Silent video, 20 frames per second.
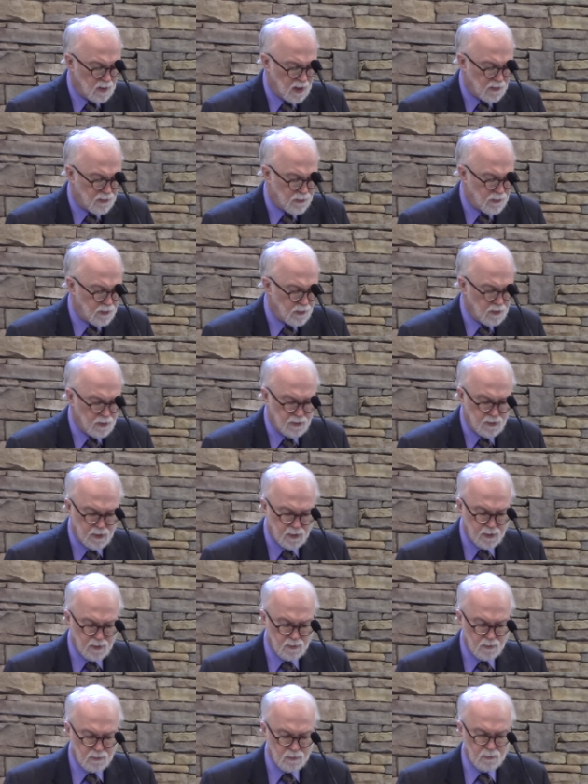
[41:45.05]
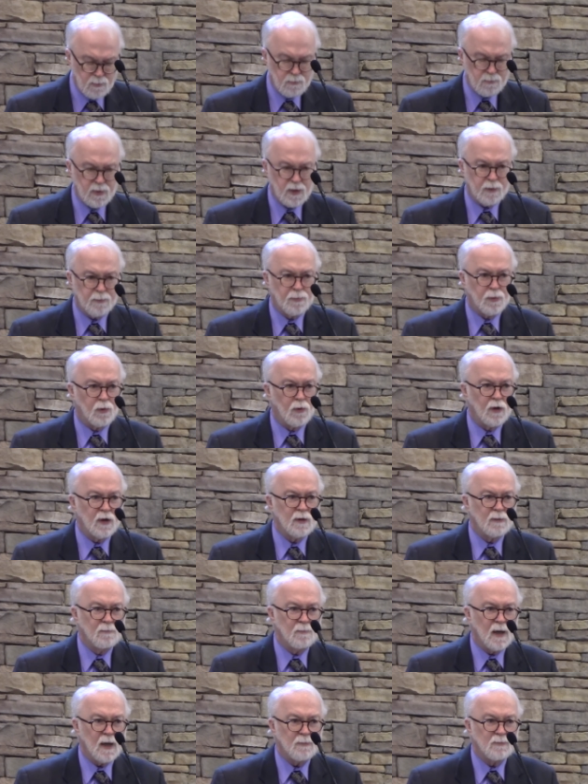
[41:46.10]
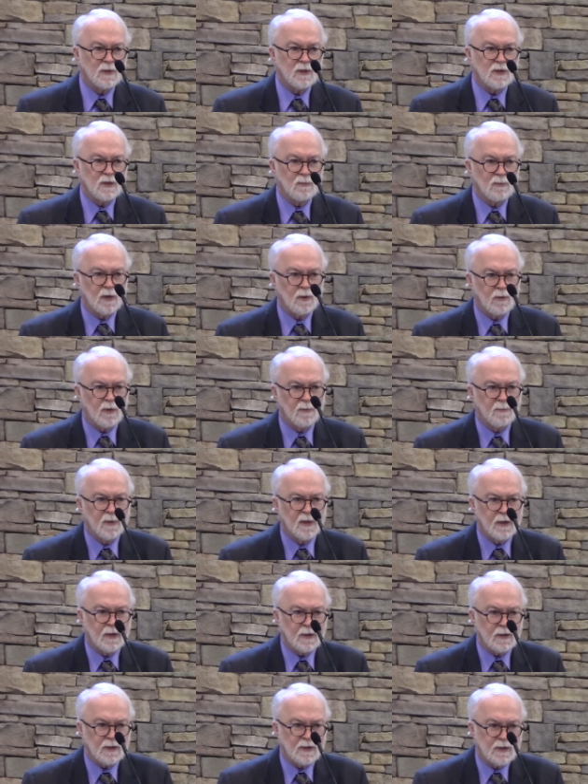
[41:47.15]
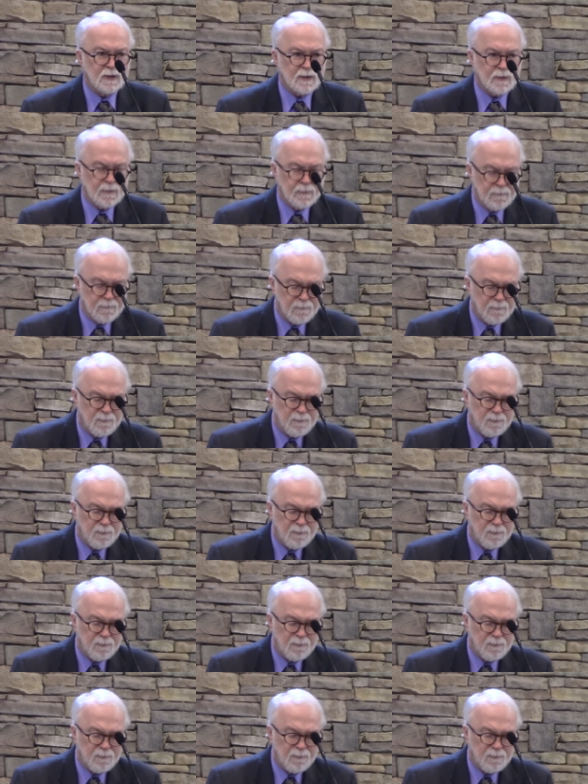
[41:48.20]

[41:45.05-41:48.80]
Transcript: my third big point baptism and repentance.